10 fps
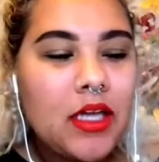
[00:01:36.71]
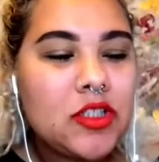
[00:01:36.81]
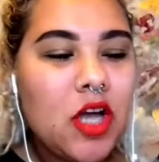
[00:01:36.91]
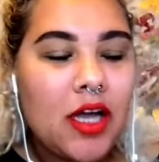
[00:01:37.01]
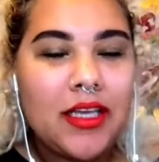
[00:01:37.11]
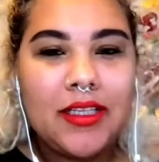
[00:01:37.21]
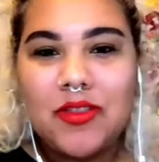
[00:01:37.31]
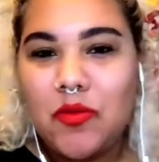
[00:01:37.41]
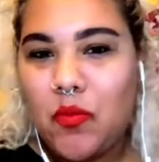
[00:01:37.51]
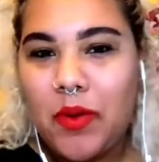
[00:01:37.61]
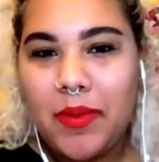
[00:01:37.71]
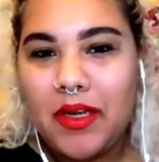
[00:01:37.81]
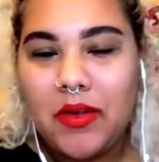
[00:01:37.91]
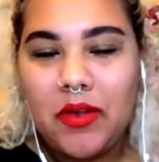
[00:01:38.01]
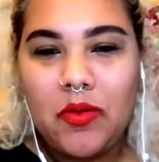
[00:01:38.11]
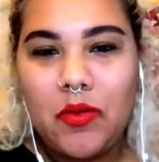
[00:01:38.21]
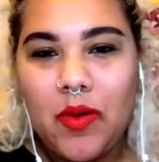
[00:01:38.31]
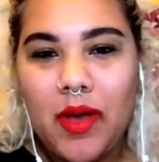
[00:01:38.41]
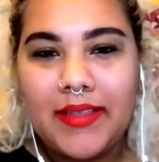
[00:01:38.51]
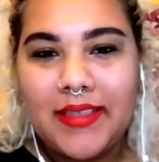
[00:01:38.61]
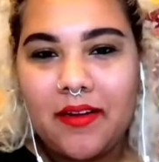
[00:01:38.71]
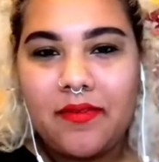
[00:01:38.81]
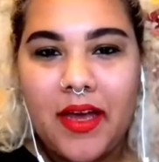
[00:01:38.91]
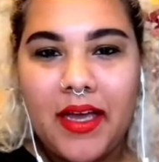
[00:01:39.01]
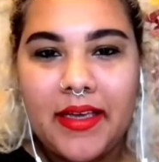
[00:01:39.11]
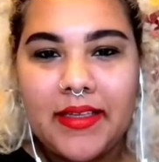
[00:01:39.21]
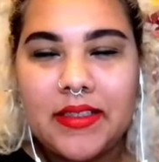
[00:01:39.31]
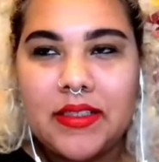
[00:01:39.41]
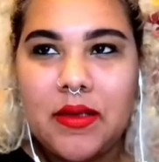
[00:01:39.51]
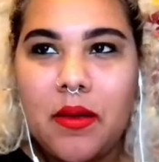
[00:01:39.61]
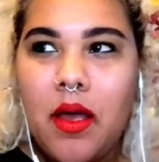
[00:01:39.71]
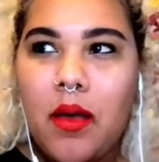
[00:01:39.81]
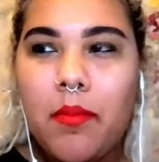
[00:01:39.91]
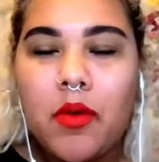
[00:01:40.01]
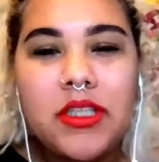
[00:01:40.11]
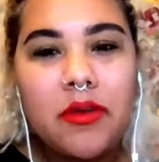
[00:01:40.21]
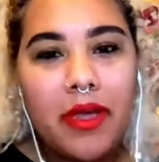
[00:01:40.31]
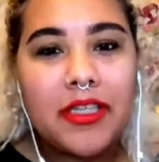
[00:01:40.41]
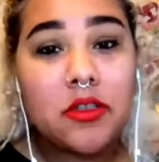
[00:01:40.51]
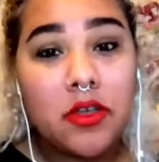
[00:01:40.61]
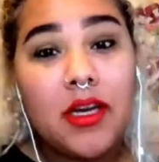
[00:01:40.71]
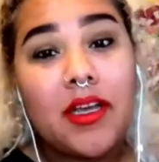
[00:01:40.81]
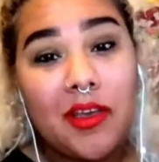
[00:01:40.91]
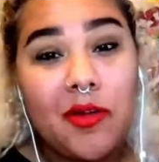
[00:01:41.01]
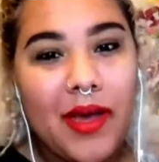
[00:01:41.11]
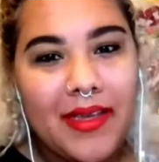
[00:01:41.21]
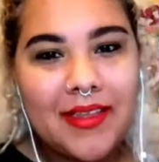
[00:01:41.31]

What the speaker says: talking to women who identify as multiracial in a U.S.